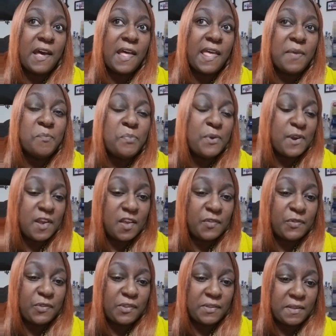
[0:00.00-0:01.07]

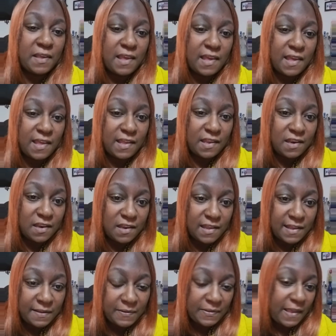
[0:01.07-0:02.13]
impressed and
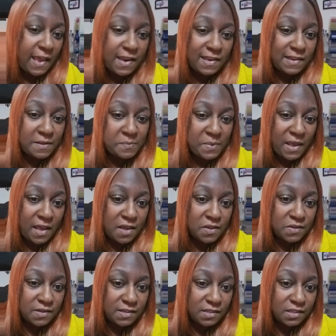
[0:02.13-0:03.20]
excited
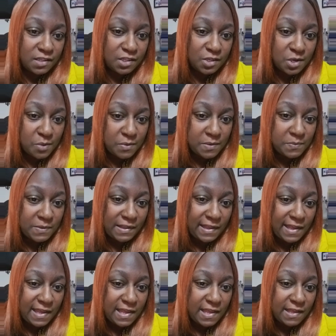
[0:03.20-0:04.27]
about. You know what I'm
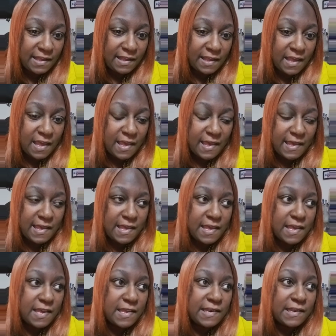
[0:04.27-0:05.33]
saying?
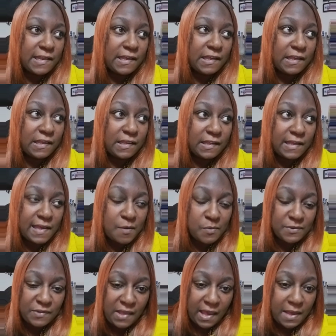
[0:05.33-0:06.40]
And it
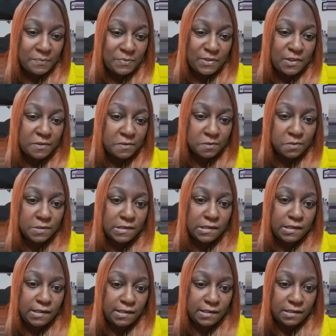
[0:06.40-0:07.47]
was
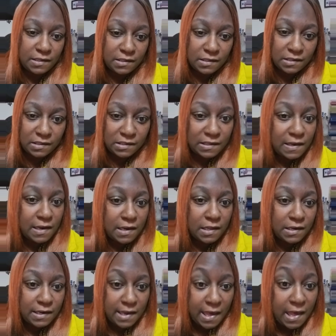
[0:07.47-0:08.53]
absolutely
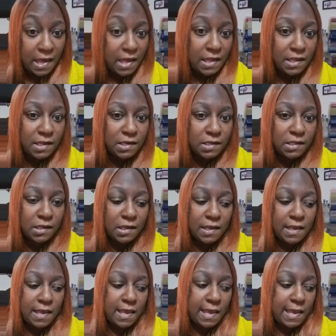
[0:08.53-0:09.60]
not.
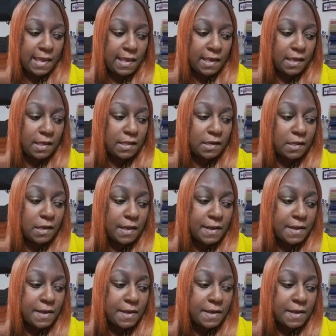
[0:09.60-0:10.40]
And